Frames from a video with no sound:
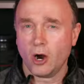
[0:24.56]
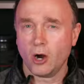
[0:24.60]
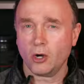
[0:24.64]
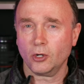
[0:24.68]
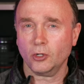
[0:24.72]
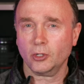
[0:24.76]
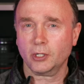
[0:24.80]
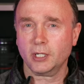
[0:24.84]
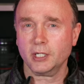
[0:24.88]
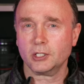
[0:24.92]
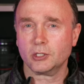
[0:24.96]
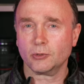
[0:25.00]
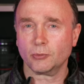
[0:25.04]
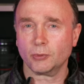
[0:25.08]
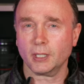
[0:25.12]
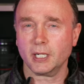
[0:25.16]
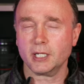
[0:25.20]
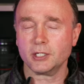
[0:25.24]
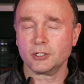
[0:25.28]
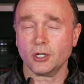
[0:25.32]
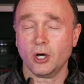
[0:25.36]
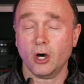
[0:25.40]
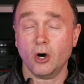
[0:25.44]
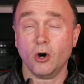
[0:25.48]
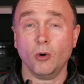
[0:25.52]
are looking to
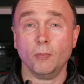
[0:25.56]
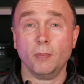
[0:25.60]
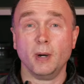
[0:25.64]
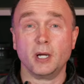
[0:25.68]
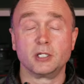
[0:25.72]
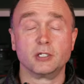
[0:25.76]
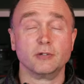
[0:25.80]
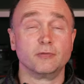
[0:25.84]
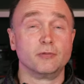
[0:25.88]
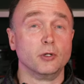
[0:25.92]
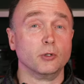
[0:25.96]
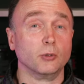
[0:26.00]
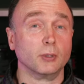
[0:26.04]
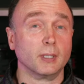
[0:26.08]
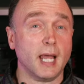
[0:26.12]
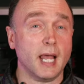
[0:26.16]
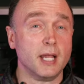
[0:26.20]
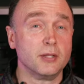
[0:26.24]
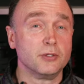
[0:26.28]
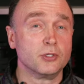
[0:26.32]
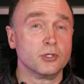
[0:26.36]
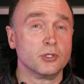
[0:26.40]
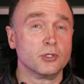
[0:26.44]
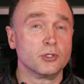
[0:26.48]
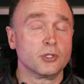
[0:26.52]
release a whole bunch of new
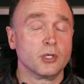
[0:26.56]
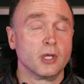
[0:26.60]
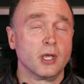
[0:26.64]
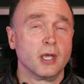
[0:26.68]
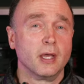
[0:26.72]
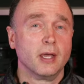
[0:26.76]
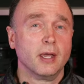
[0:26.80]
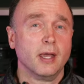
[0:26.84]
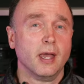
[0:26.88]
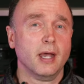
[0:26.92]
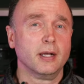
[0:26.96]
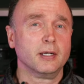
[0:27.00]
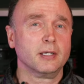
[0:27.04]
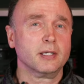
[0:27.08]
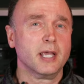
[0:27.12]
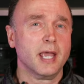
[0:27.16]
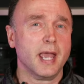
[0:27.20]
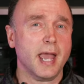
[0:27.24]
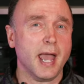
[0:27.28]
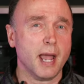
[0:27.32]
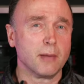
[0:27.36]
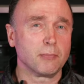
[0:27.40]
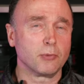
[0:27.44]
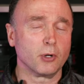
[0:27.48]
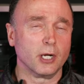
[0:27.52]
lenses and
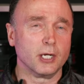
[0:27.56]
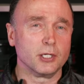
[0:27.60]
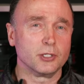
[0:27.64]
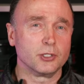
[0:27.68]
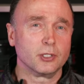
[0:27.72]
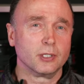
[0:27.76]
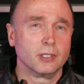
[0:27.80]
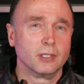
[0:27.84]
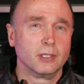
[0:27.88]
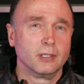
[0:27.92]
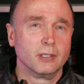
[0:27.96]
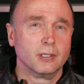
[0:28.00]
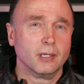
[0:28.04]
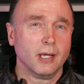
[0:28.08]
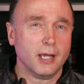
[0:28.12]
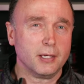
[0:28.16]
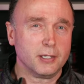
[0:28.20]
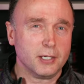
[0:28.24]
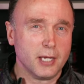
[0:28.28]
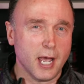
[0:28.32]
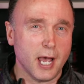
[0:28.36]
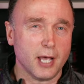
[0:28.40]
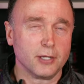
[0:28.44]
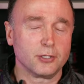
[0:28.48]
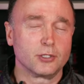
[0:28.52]
cameras. And
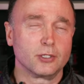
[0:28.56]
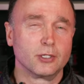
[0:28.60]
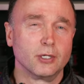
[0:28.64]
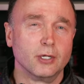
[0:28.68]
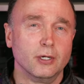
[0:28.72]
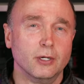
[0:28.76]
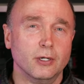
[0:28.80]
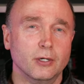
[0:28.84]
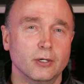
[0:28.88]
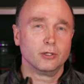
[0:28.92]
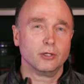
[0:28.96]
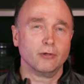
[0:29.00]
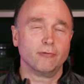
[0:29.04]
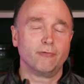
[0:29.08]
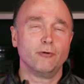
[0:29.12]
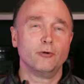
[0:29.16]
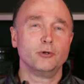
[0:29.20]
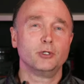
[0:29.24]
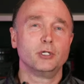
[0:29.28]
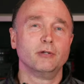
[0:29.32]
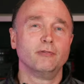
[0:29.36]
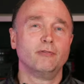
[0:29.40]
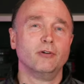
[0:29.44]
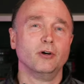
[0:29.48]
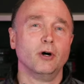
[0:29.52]
yes, the
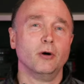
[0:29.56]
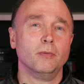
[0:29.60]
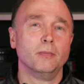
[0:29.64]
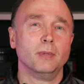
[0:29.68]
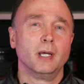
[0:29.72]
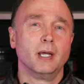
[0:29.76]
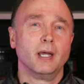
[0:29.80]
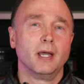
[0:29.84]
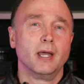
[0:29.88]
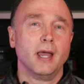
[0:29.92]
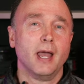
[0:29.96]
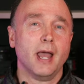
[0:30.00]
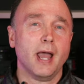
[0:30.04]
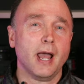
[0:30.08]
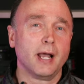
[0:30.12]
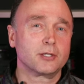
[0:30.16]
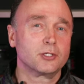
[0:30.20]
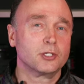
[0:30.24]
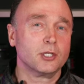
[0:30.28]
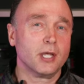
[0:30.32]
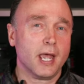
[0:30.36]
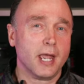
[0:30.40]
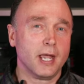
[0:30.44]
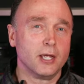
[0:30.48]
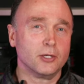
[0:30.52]
Fujifilm
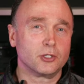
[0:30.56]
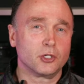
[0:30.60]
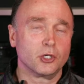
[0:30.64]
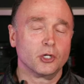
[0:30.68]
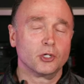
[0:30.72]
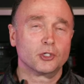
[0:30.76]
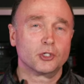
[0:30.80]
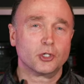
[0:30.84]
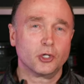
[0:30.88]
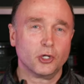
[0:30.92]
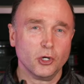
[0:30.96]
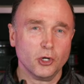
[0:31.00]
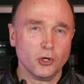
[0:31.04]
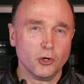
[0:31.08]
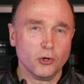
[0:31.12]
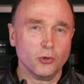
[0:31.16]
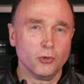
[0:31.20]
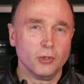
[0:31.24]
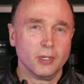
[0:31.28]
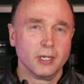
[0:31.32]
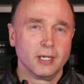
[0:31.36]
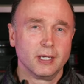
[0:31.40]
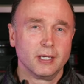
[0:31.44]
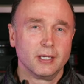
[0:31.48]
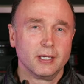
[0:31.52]

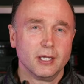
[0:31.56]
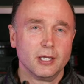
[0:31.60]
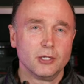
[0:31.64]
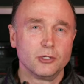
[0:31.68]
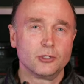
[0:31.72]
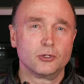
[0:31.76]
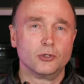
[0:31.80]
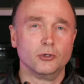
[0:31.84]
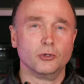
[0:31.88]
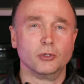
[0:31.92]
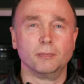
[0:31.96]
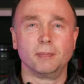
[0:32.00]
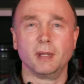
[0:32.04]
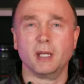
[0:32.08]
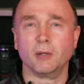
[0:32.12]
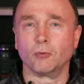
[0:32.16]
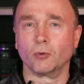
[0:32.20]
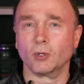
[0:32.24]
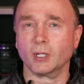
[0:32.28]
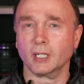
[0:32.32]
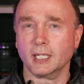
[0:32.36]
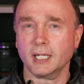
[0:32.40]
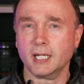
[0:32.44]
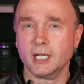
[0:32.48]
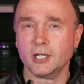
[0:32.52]
X-H2 is due to be
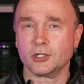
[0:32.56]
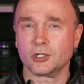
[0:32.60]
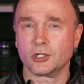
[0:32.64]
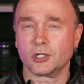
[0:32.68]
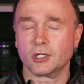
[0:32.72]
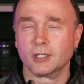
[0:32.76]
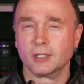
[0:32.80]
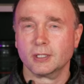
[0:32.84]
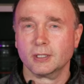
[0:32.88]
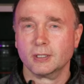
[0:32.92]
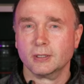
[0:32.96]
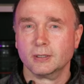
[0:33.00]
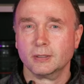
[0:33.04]
released.